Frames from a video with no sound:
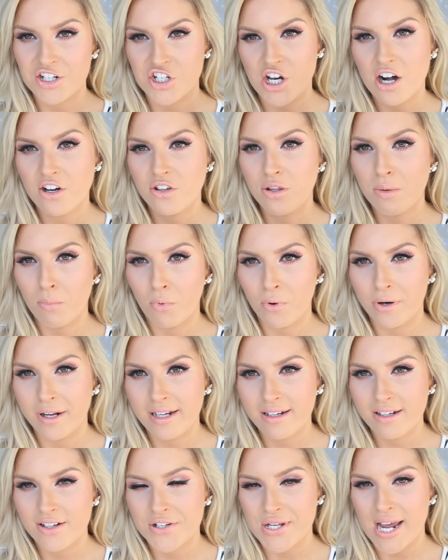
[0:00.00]
I shower in the
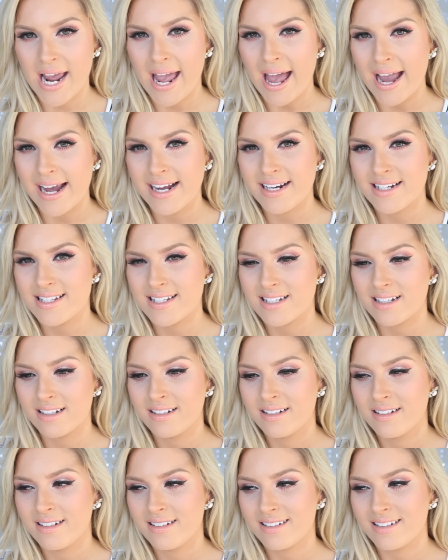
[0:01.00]
morning because I hate
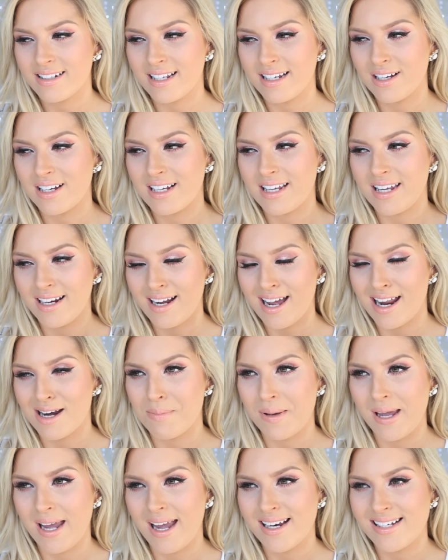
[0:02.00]
like getting out
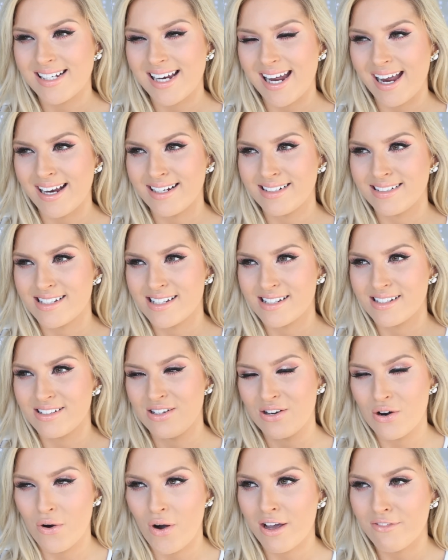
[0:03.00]
of bed and
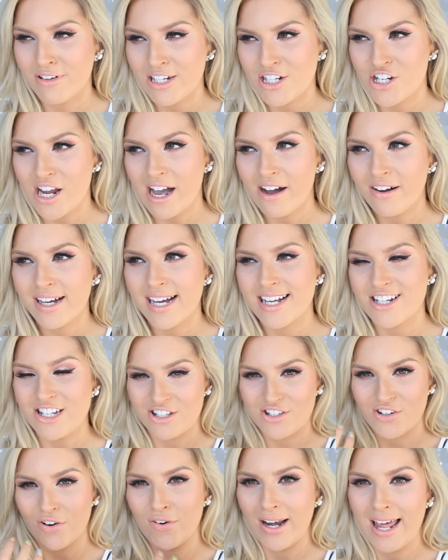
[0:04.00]
not having a shower. I
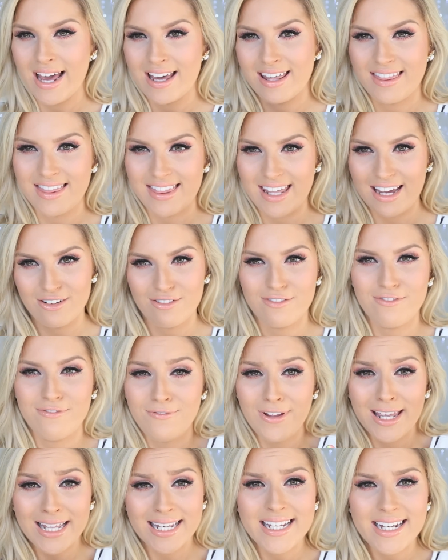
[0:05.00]
just don't like that
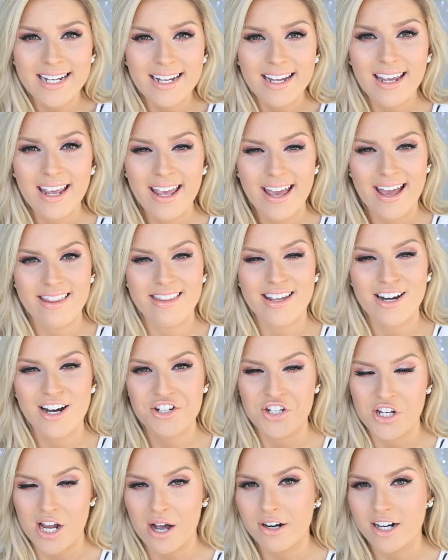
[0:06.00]
feeling. And then
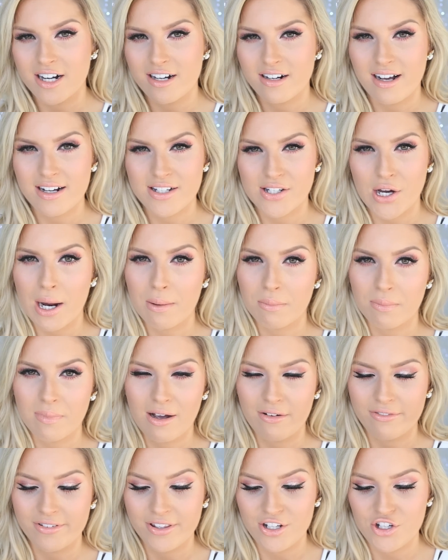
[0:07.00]
I shower at nighttime
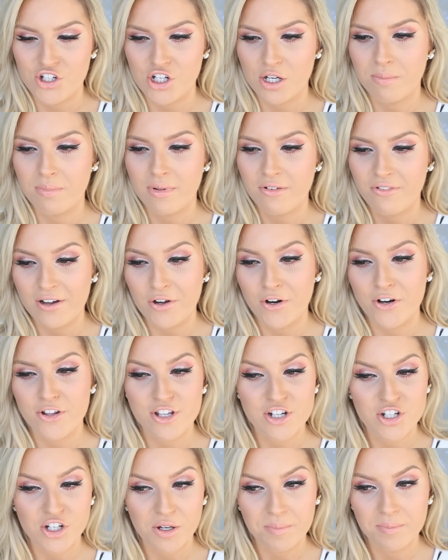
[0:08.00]
after the gym if I go to
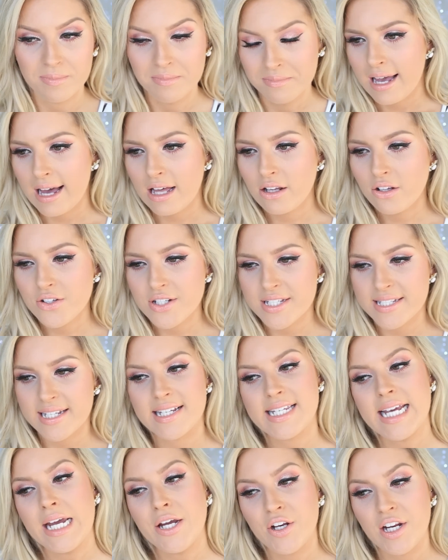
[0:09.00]
the gym. How long does
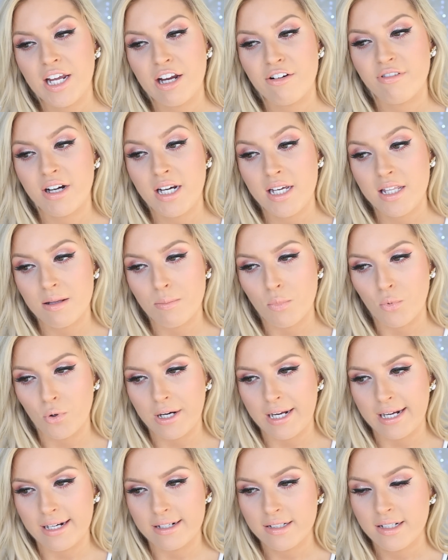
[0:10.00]
it take you to get ready in the
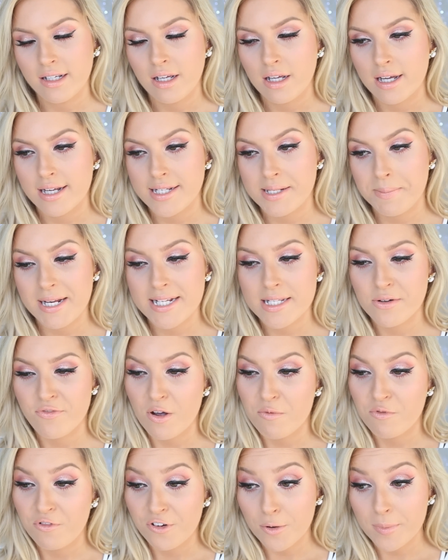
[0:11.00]
morning? It depends
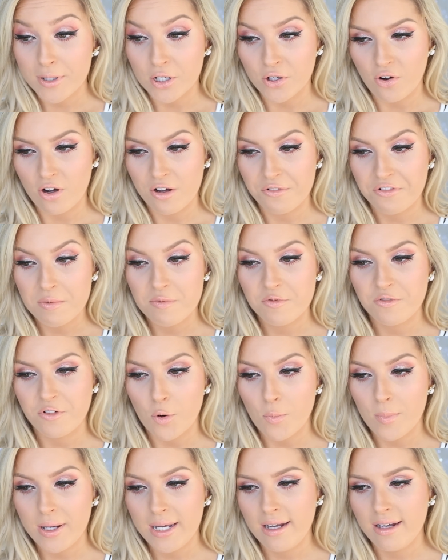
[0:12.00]
if I'm filming or not. If I'm
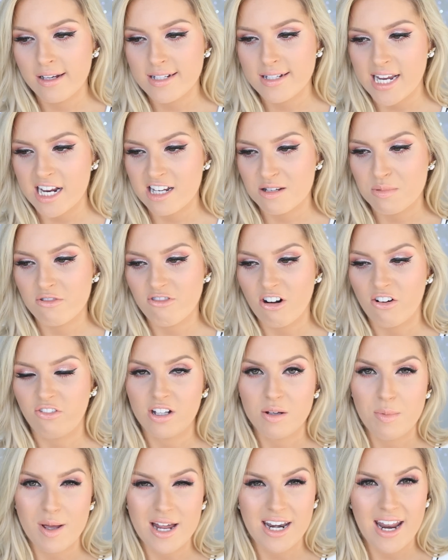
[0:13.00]
filming, it takes me
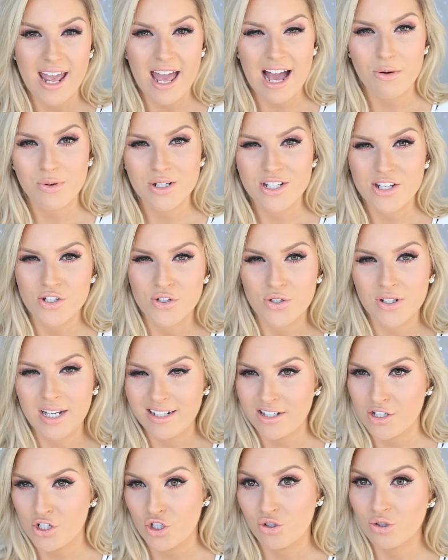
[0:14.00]
roughly about an hour to do
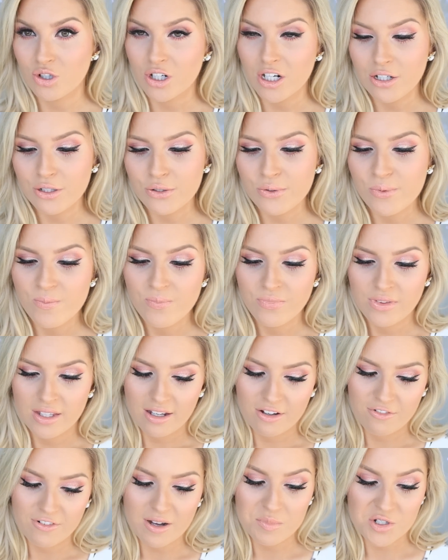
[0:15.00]
like a tutorial.
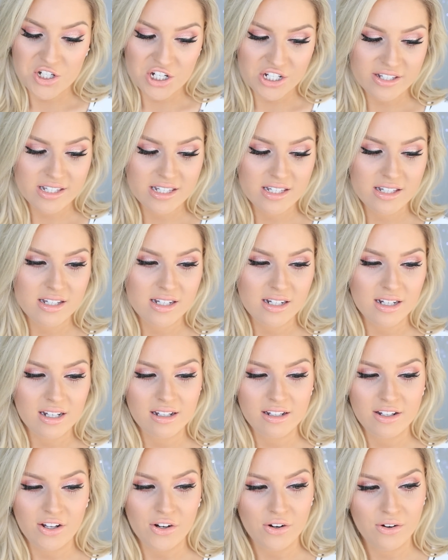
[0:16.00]
If I'm just,
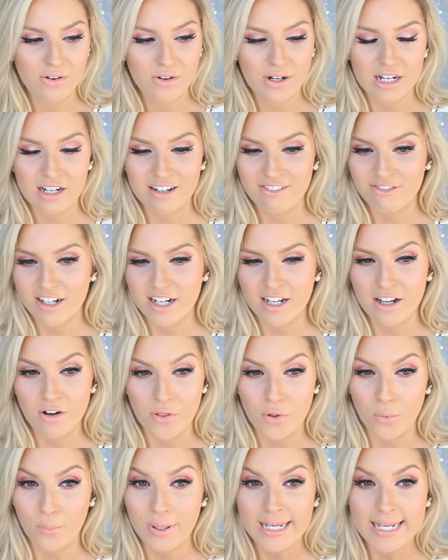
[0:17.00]
you know, getting ready
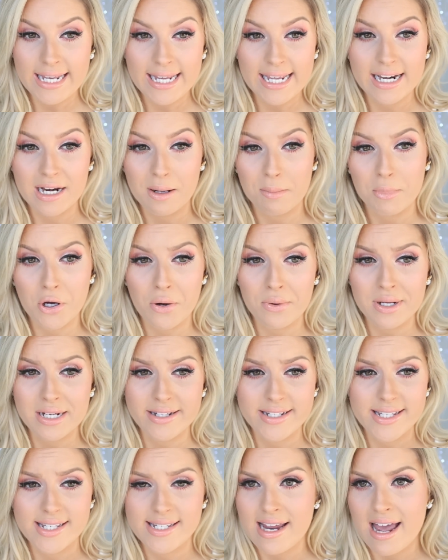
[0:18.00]
on the weekend, I'm going
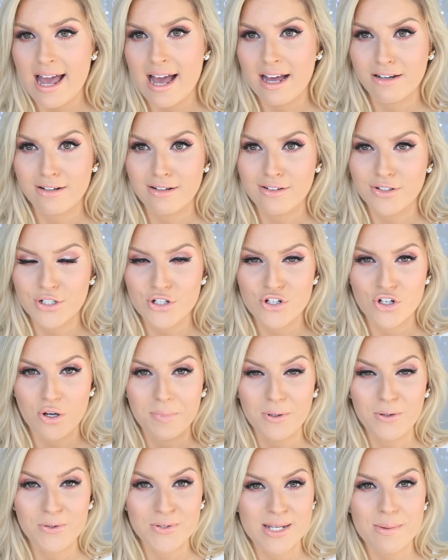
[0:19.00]
into town, going
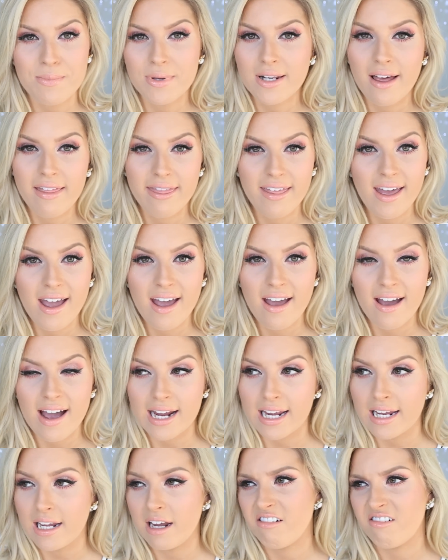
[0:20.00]
shopping or something like that,
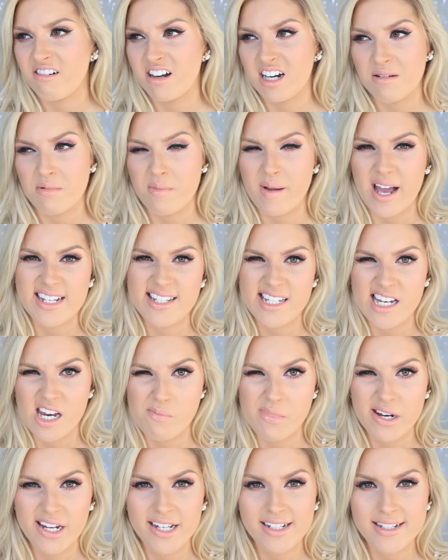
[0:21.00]
I can get ready in about
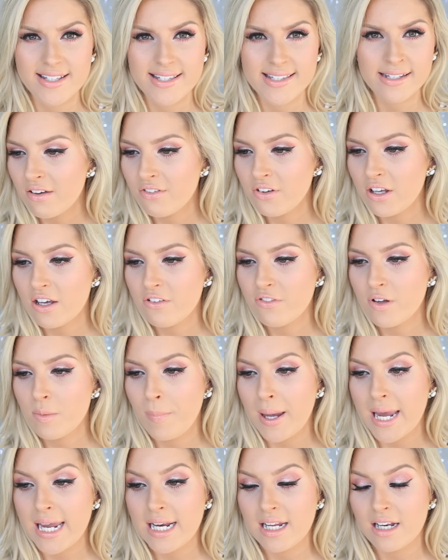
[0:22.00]
10 minutes. Have you ever
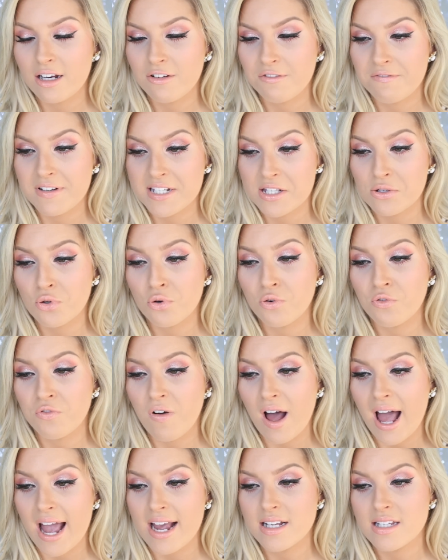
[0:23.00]
been in a physical
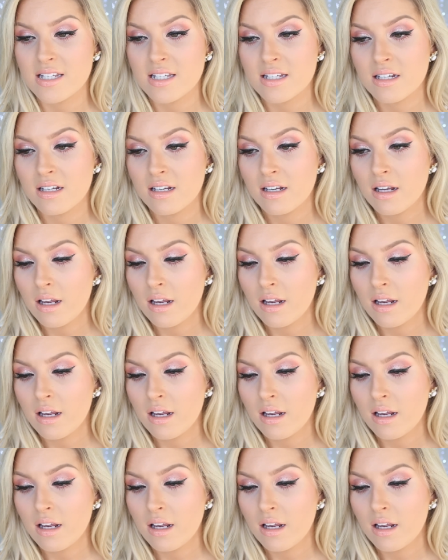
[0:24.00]
fight?